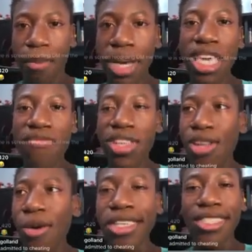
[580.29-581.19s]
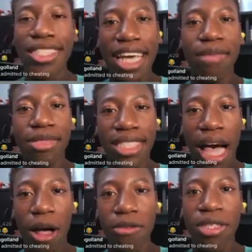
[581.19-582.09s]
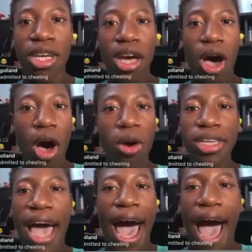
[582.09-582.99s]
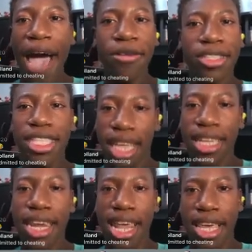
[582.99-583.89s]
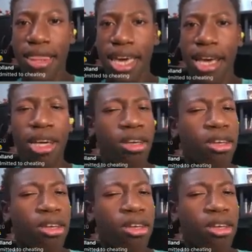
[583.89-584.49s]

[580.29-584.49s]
But even Logan said himself, oh yeah, I don't think they did anything.